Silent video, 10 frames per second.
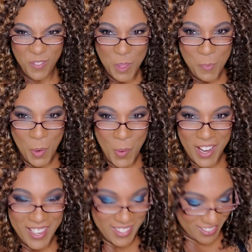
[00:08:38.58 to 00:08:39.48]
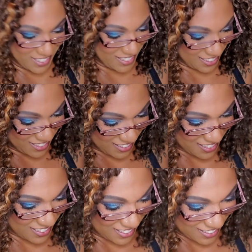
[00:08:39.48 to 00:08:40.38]
a few more.
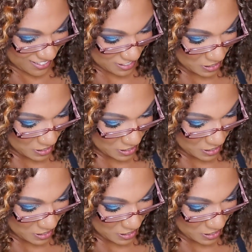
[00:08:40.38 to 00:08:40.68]
The